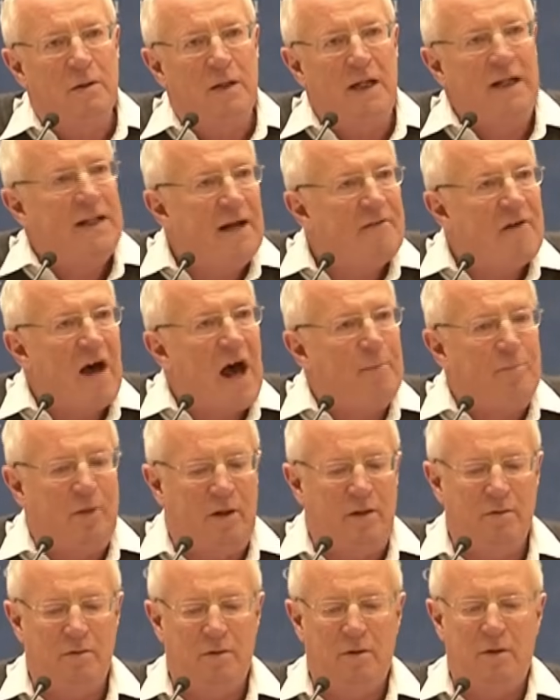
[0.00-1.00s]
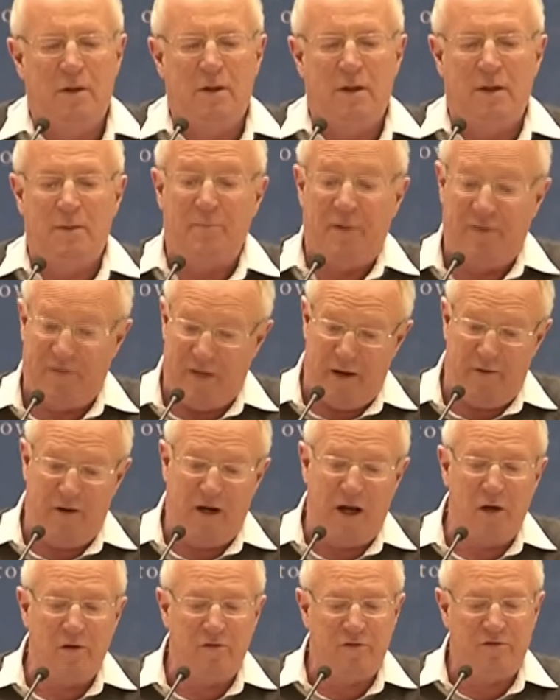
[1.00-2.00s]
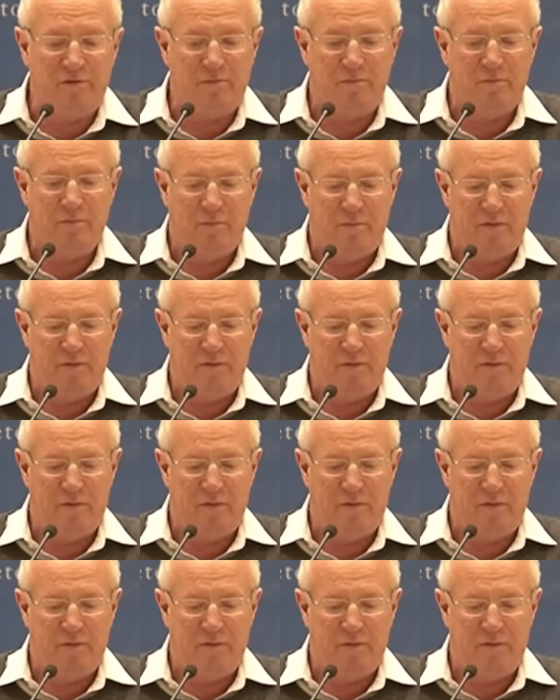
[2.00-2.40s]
It never happened. But there it goes.